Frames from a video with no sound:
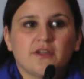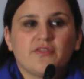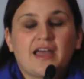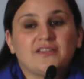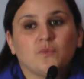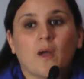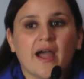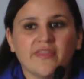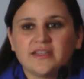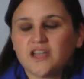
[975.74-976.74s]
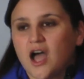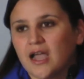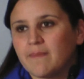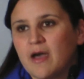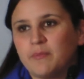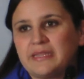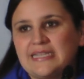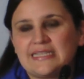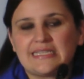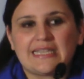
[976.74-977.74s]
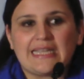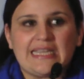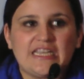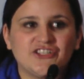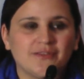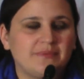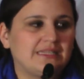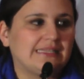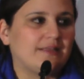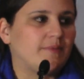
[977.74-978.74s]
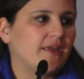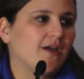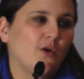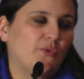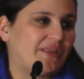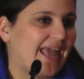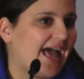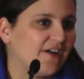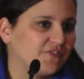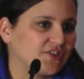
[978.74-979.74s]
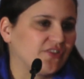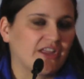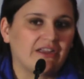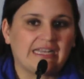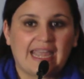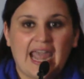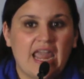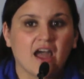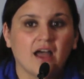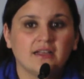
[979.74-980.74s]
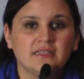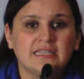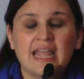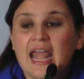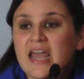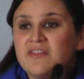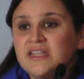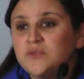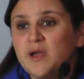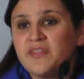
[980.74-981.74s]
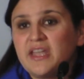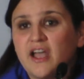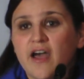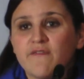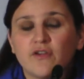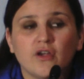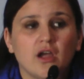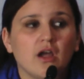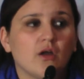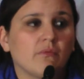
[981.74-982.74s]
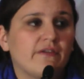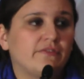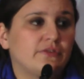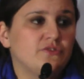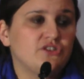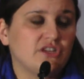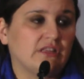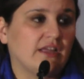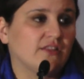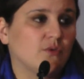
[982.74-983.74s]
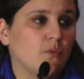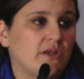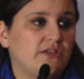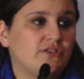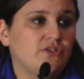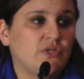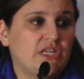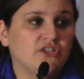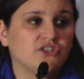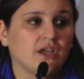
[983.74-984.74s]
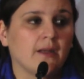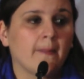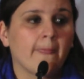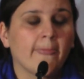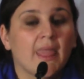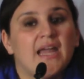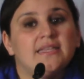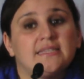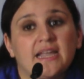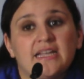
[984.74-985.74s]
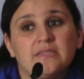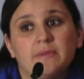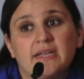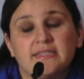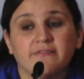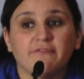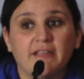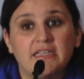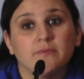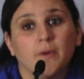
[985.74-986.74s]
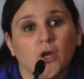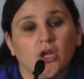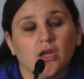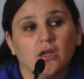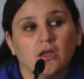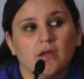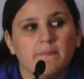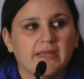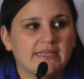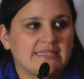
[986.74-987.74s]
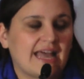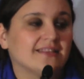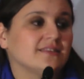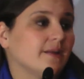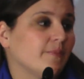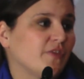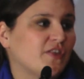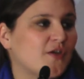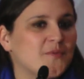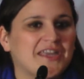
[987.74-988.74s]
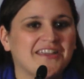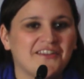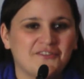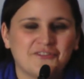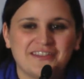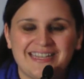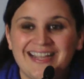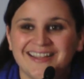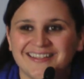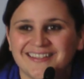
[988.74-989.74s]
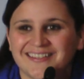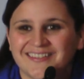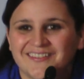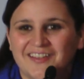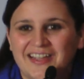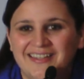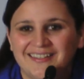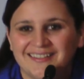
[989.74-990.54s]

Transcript: That's why they talk about places like Egypt and Libya only after they're in chaos. And that's why they cover a revolution like the one in Tunisia and say it's because of Facebook, because that's something that we can understand, right?